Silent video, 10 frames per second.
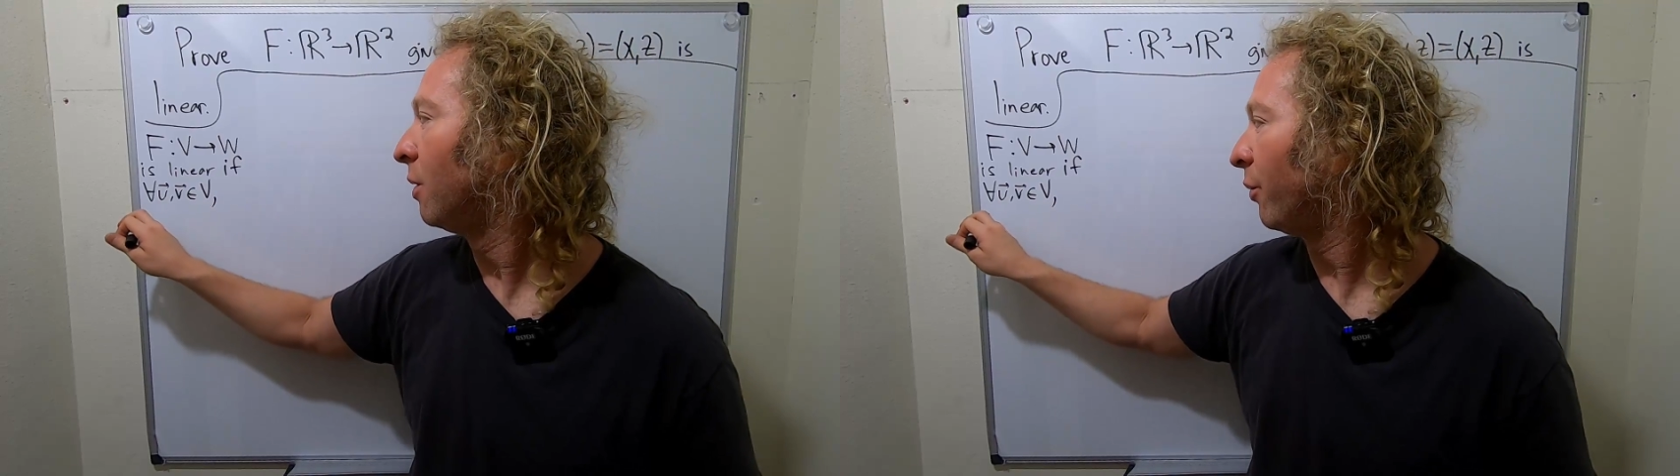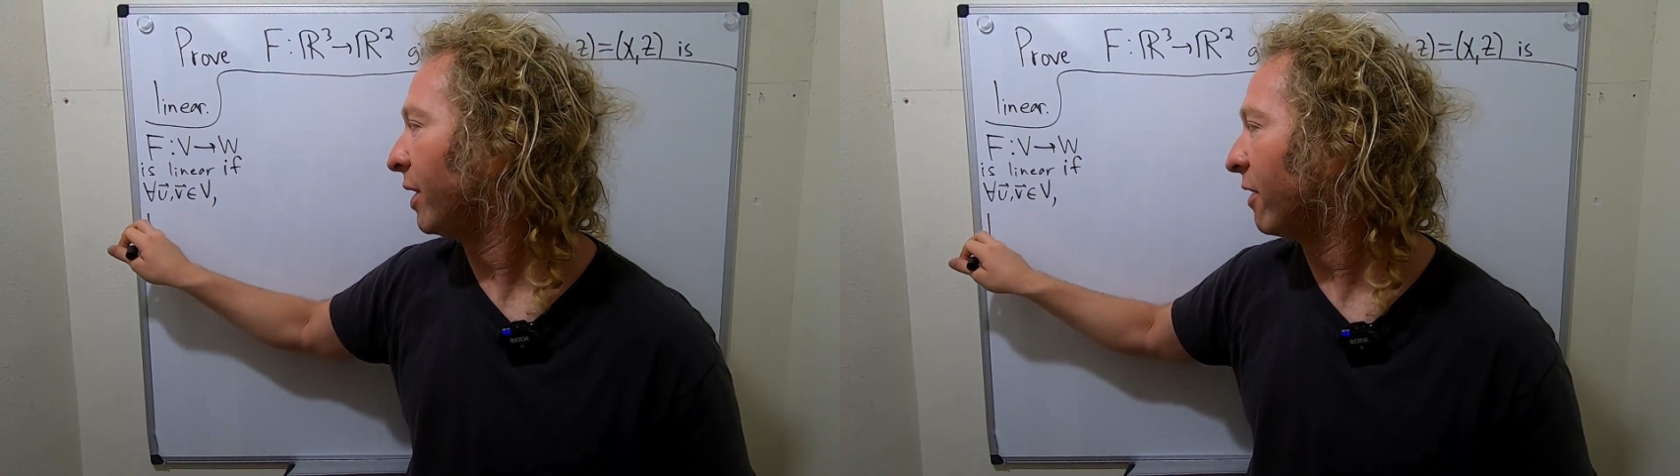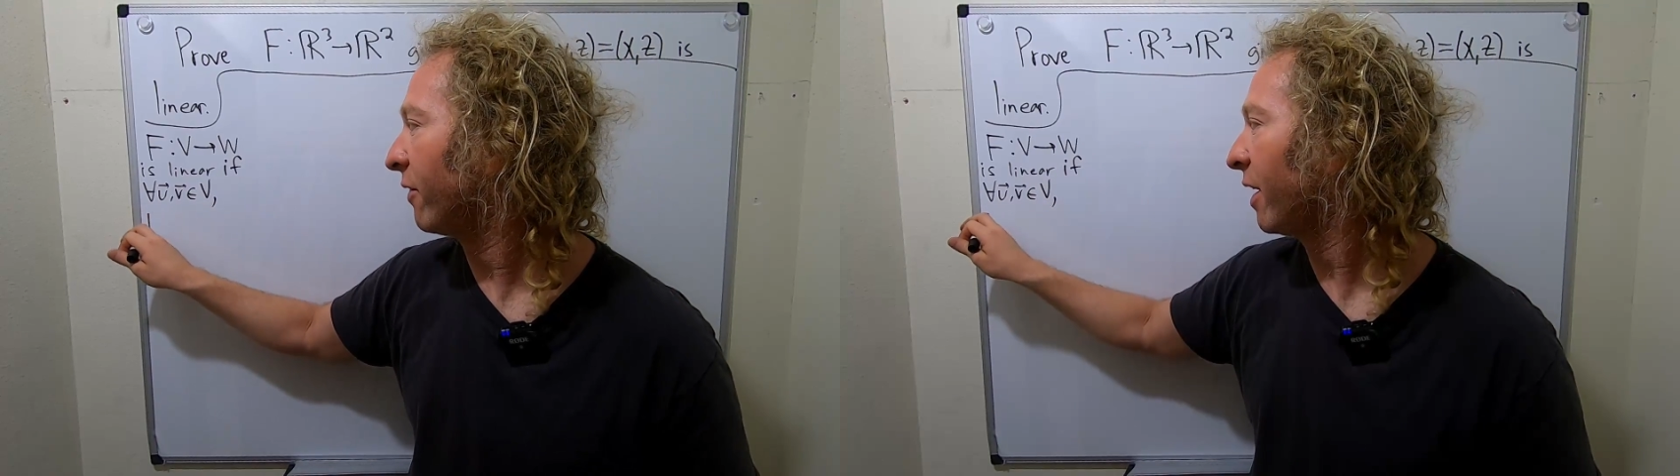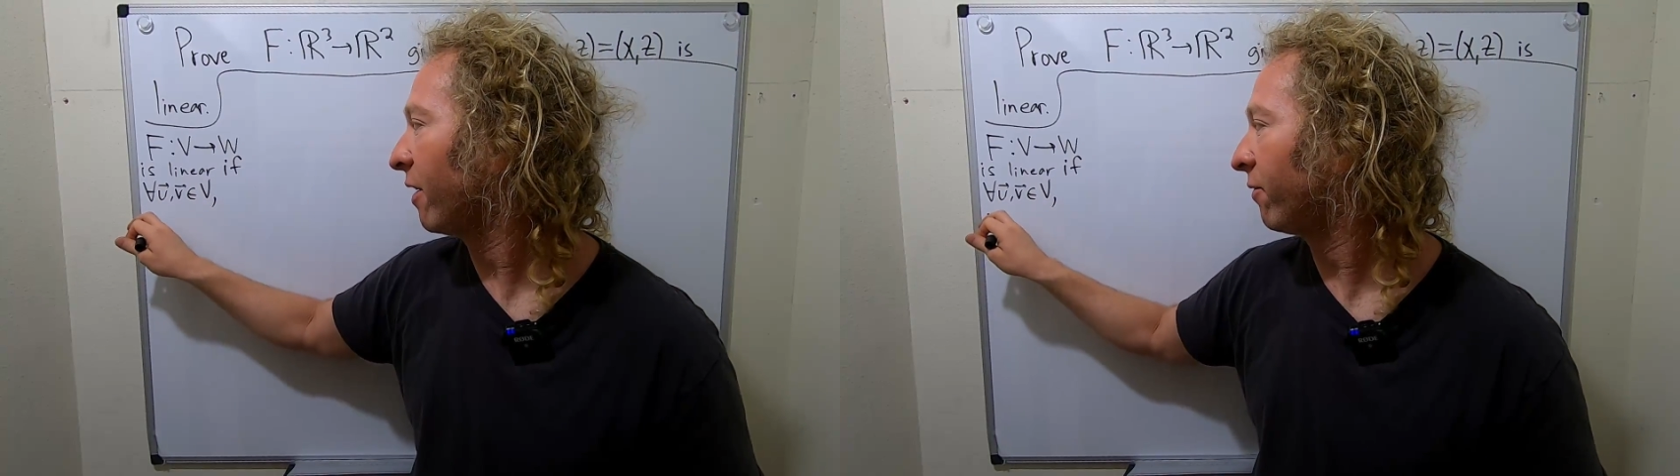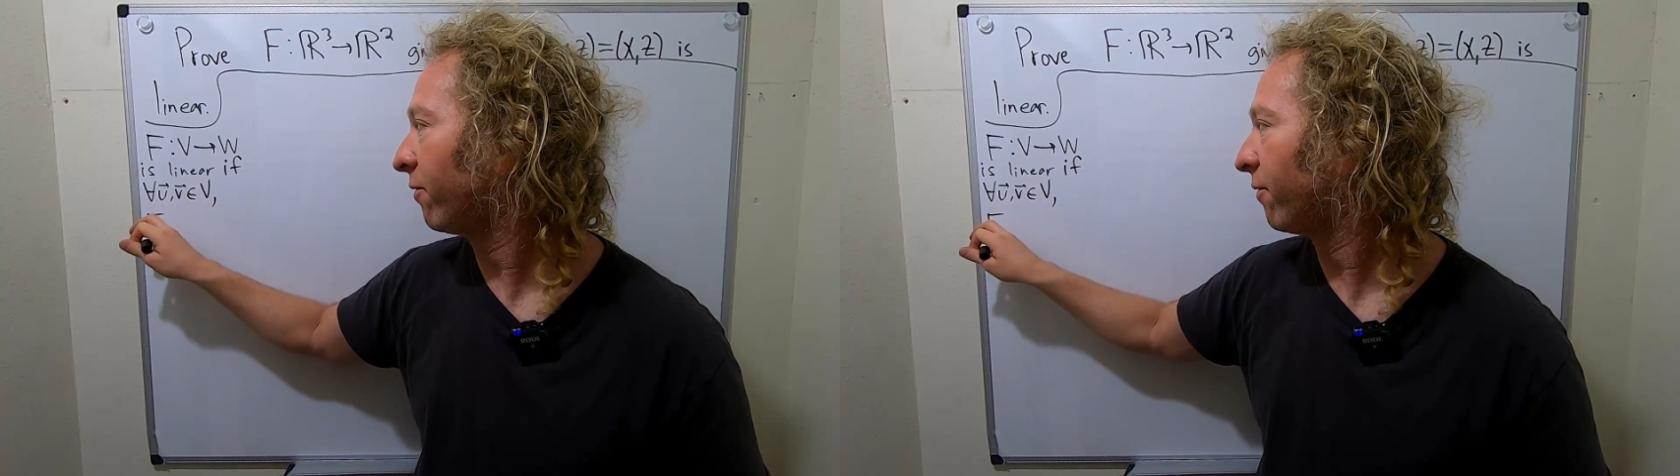we have
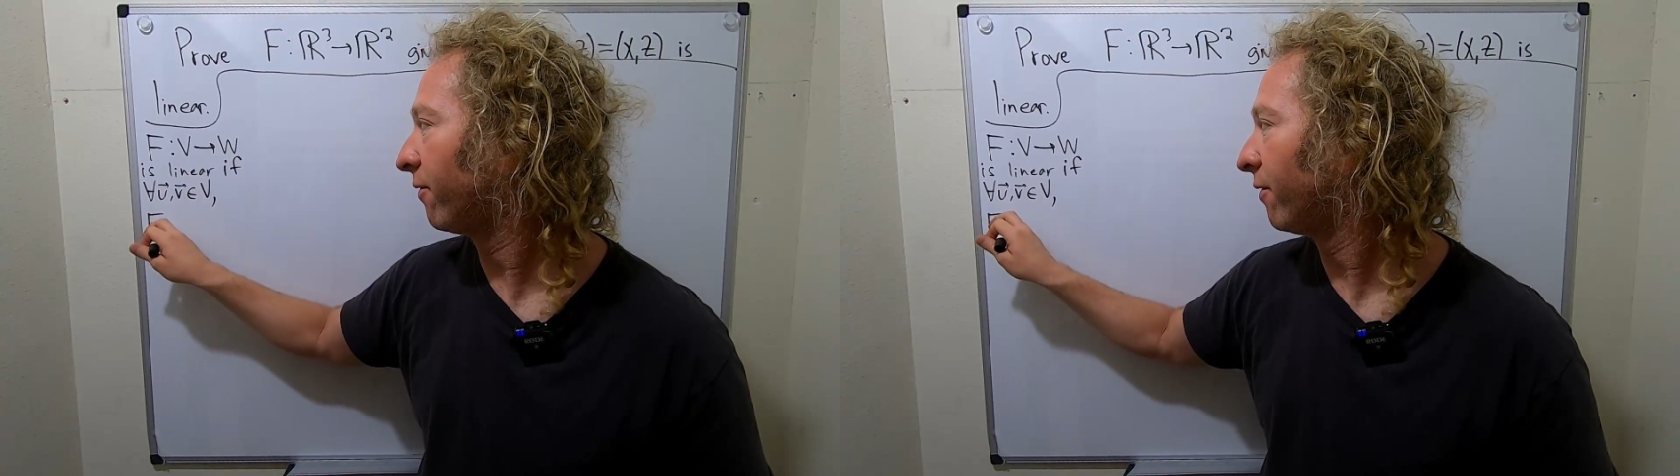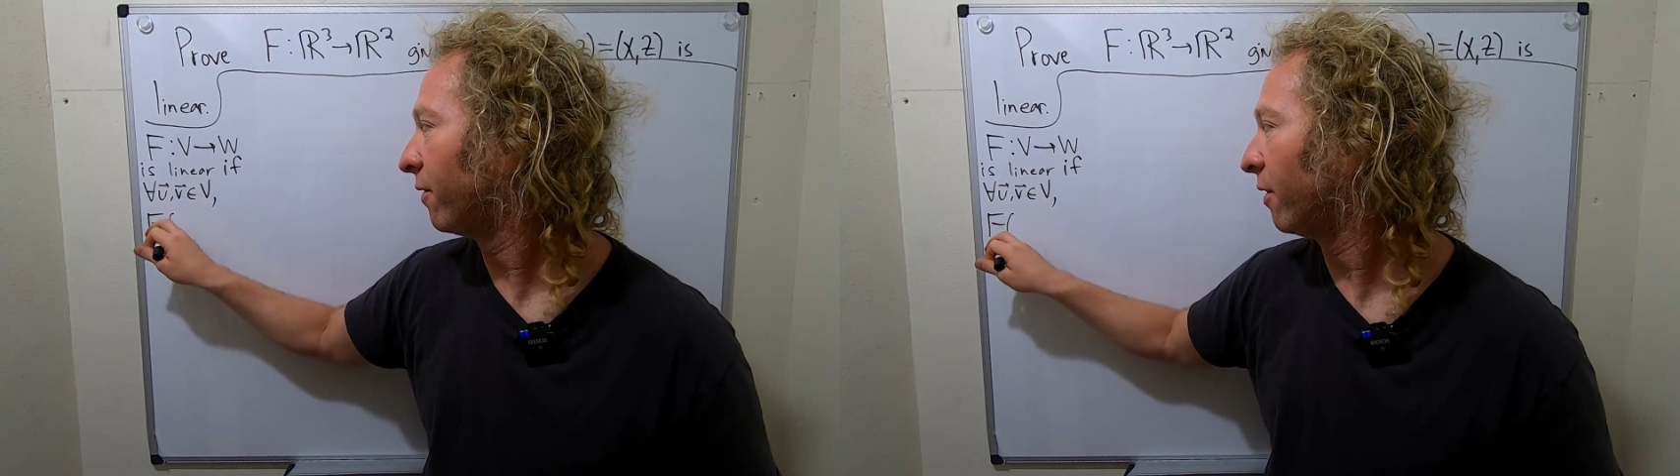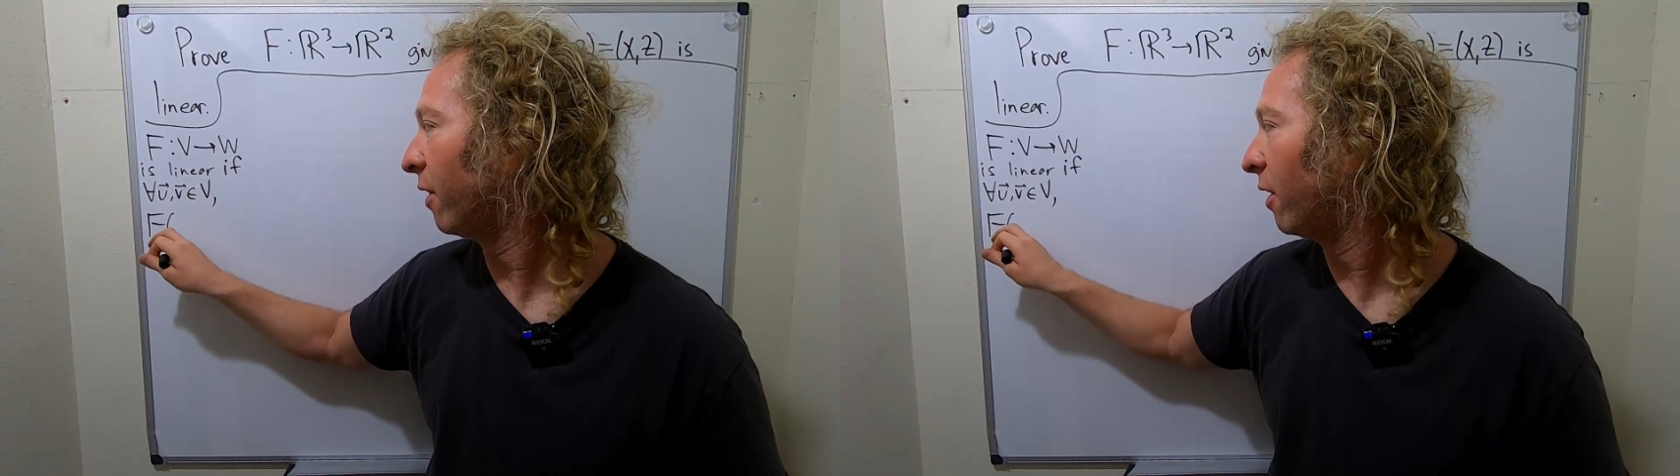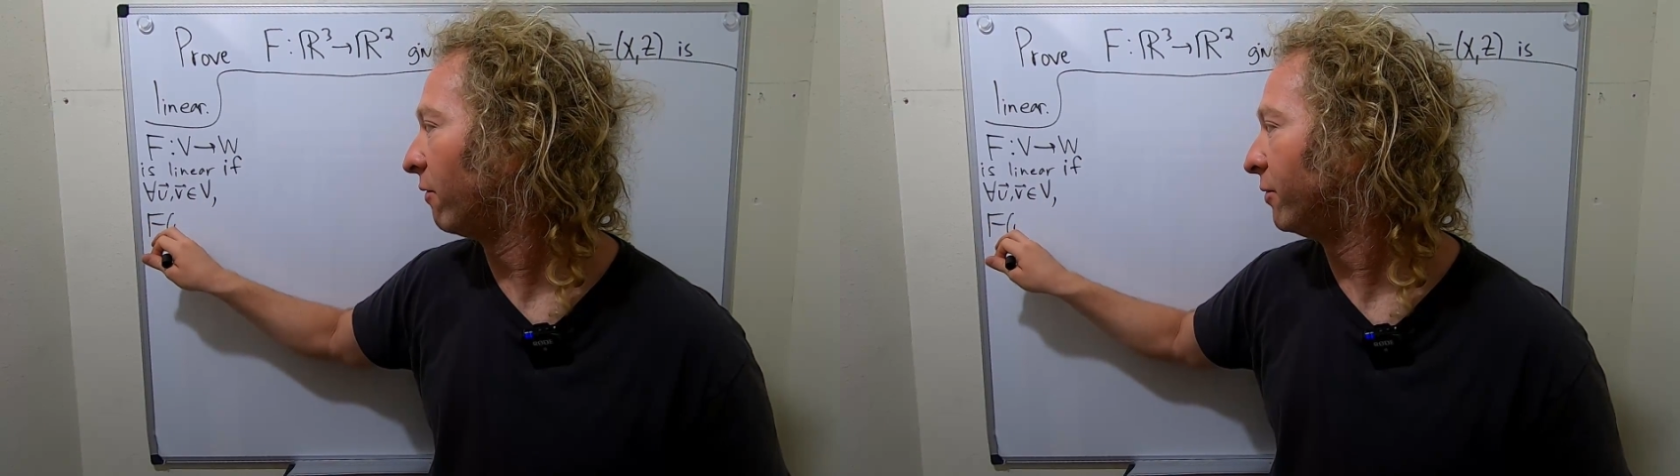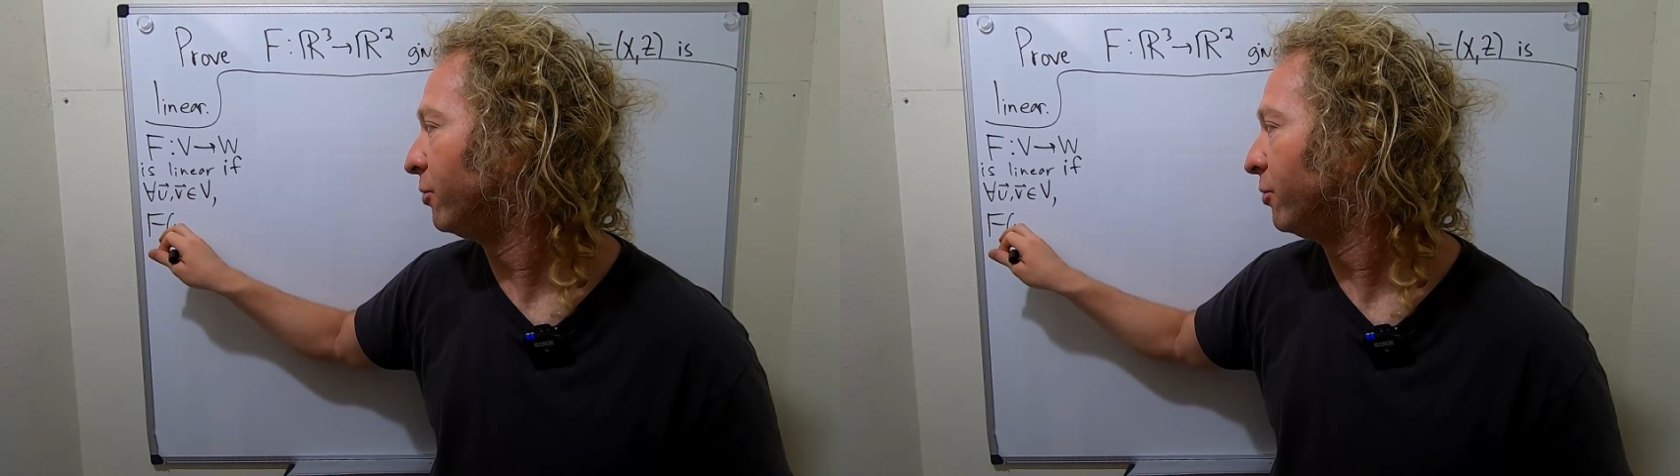F of